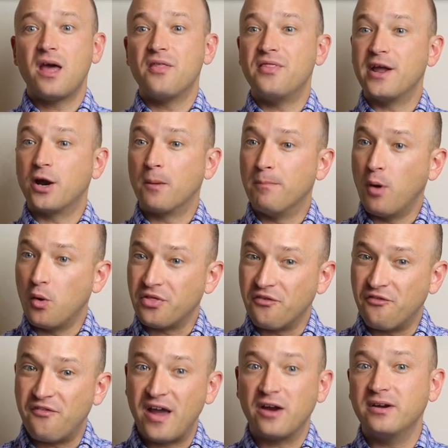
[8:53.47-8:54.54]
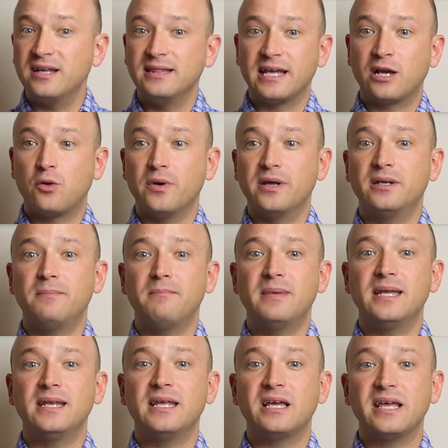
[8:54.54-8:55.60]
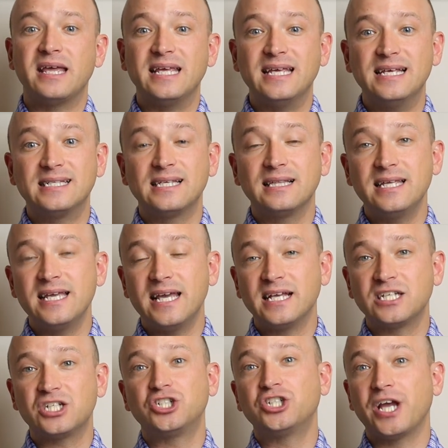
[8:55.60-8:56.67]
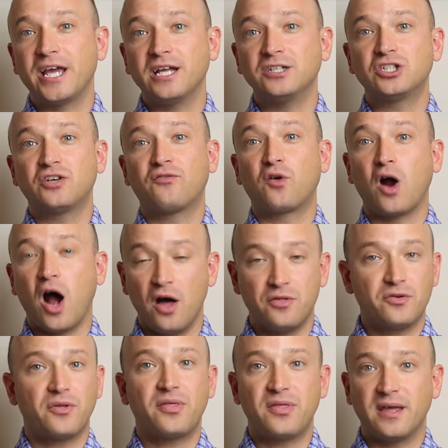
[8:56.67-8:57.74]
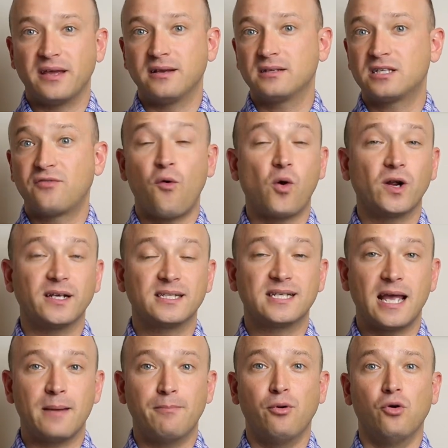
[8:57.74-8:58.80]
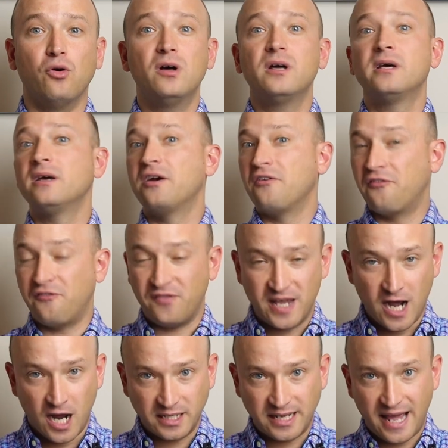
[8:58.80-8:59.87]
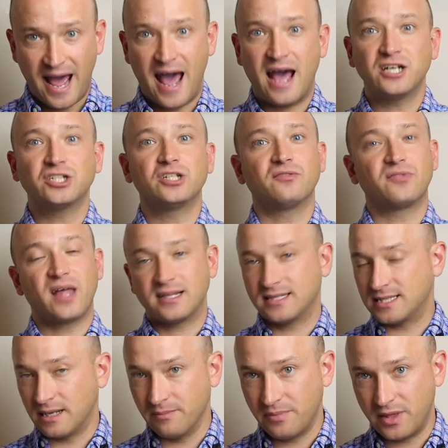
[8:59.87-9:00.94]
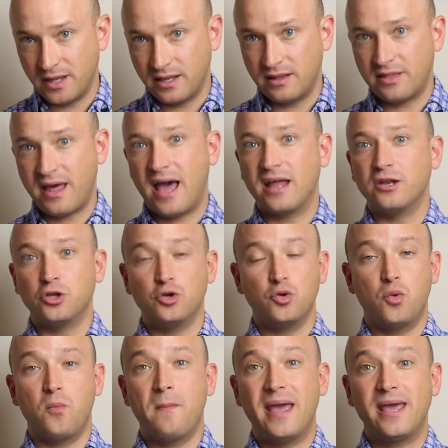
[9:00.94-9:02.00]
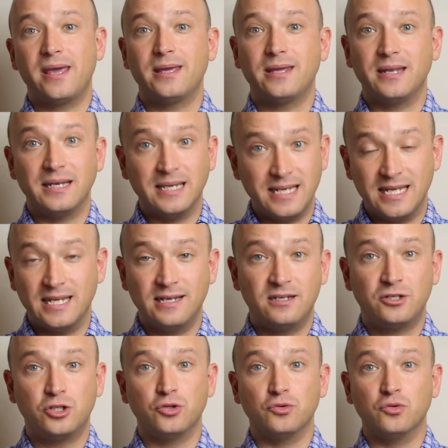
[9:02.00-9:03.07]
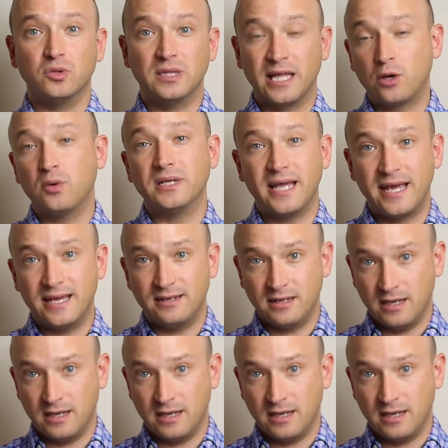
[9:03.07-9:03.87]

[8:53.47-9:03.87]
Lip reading: They are both very liquid, meaning easily exchanged for other things, for example, fiat cash, if that's something that you may need to liquidate,